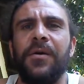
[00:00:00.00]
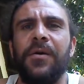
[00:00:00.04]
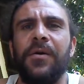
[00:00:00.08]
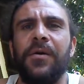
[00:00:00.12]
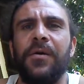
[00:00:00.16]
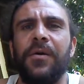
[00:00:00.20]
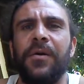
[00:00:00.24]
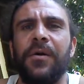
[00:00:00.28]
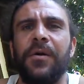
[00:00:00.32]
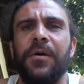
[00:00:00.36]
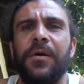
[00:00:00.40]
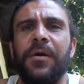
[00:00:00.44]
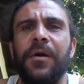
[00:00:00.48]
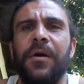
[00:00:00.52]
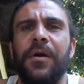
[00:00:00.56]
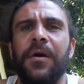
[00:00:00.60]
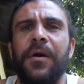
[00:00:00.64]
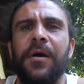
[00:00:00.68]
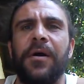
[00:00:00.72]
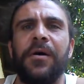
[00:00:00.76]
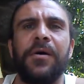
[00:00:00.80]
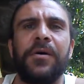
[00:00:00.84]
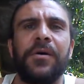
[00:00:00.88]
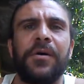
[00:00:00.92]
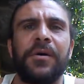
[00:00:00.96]
or
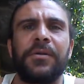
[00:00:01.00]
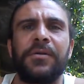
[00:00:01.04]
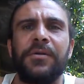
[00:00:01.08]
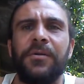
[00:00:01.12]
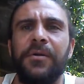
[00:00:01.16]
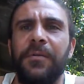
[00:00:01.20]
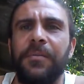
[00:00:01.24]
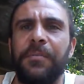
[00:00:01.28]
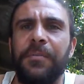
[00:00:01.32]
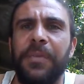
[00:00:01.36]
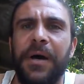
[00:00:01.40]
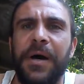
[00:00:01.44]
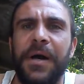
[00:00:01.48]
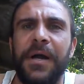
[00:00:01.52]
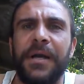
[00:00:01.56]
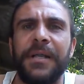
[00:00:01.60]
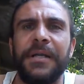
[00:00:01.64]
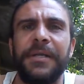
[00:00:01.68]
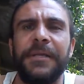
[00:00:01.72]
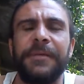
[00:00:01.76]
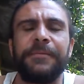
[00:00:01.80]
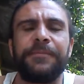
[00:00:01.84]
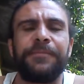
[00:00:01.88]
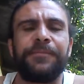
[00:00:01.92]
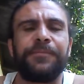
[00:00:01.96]
a hook to a
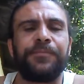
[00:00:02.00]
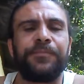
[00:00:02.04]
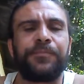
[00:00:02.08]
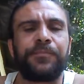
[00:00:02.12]
body.